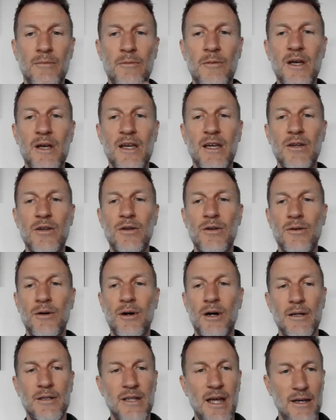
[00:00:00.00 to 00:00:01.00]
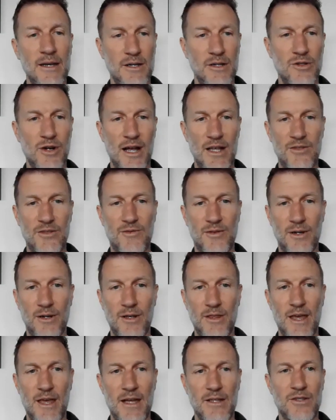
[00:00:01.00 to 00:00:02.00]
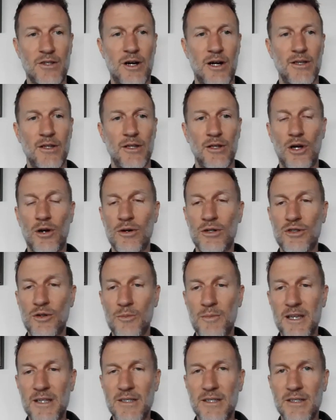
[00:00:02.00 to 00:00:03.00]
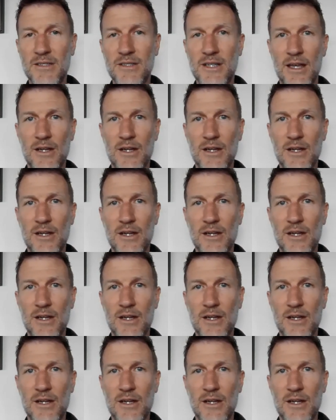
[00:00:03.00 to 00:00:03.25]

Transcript: we can do a tendon transfer, and that's called the lower trapezius